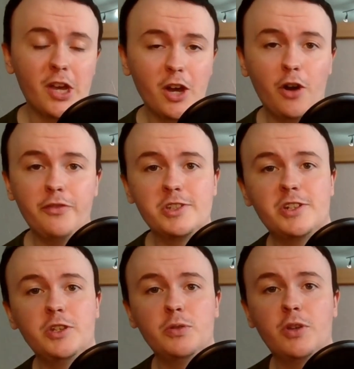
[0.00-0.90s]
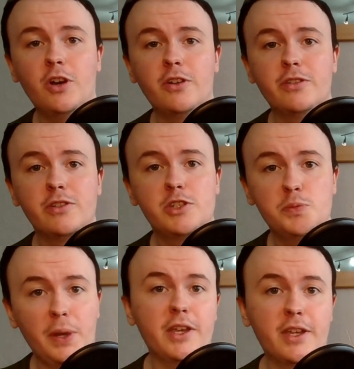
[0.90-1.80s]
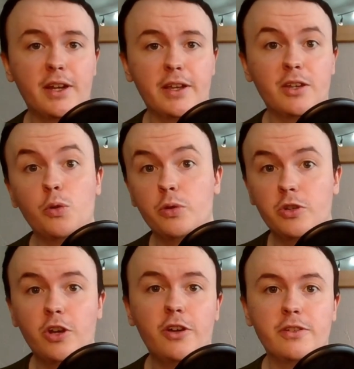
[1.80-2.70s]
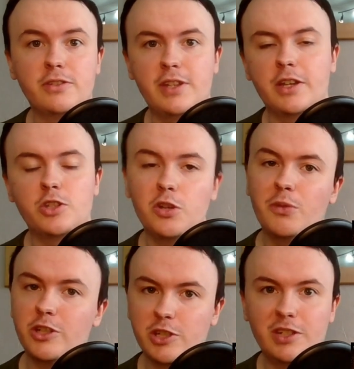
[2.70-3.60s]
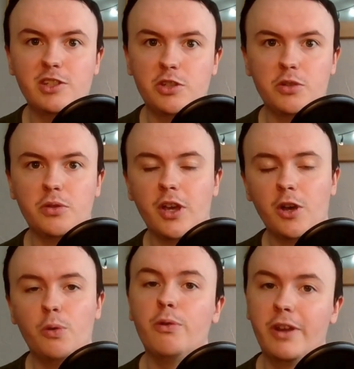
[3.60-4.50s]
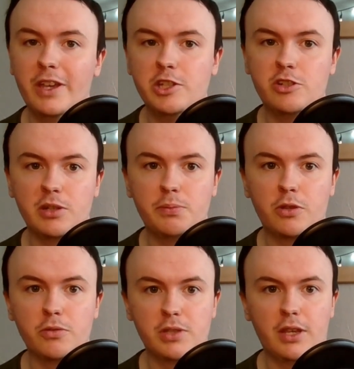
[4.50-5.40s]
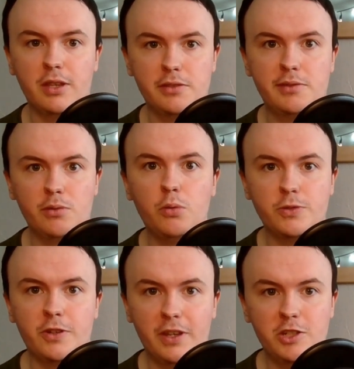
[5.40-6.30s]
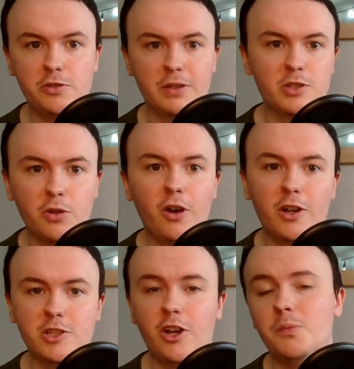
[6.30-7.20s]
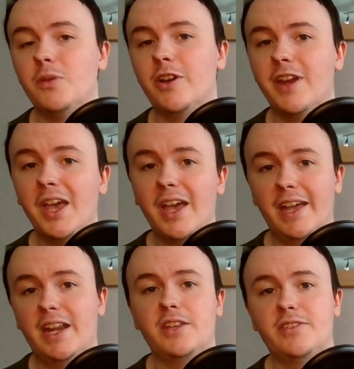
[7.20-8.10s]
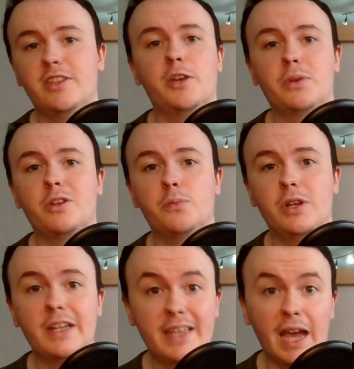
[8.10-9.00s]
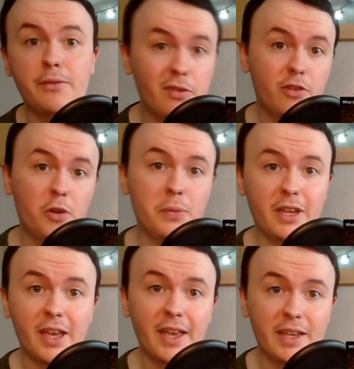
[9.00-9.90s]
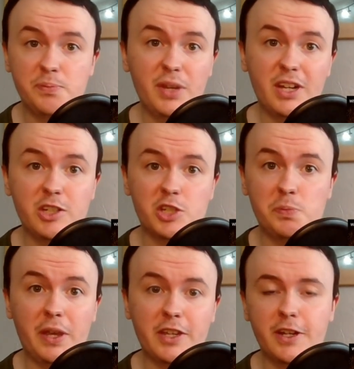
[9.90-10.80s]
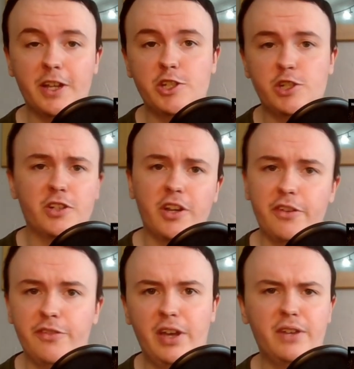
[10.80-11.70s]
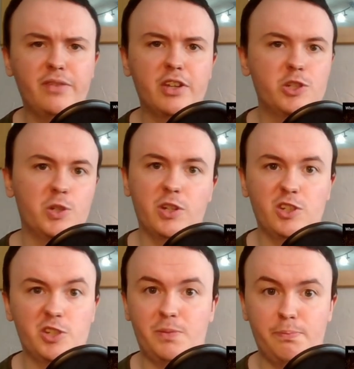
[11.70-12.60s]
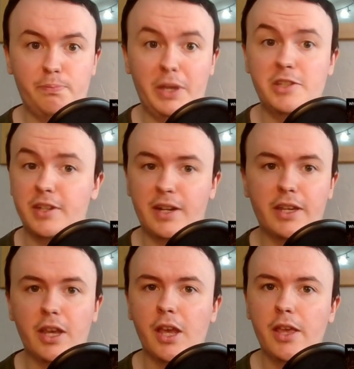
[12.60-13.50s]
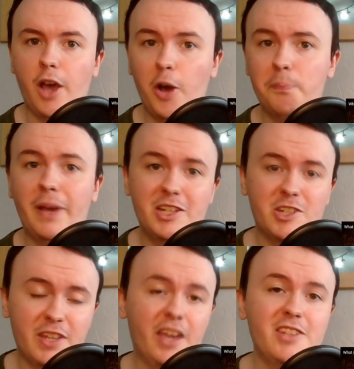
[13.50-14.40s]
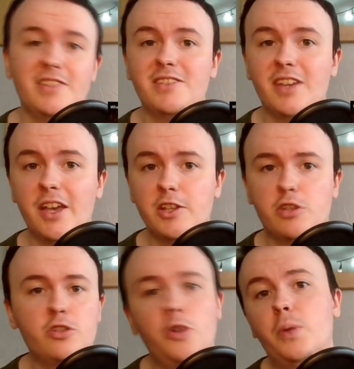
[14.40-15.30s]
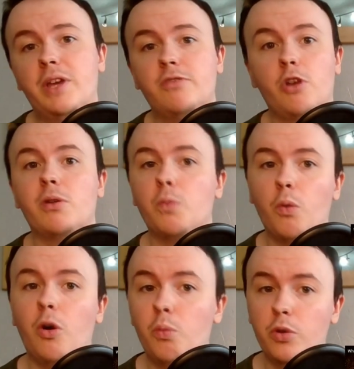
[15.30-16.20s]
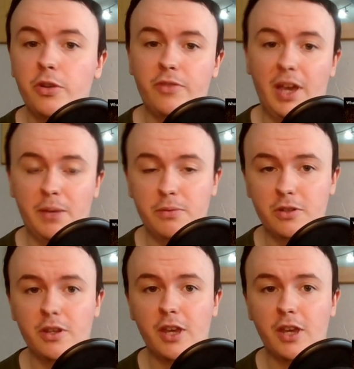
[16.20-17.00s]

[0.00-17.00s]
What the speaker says: Obviously, you can't speculate or you can't take too much into alternate history because it is alternate history. It's not our timeline, and anything that we can really gather from it is merely just speculation and kind of fan fiction and just basically our best guesses. So there's no way of knowing what would have happened.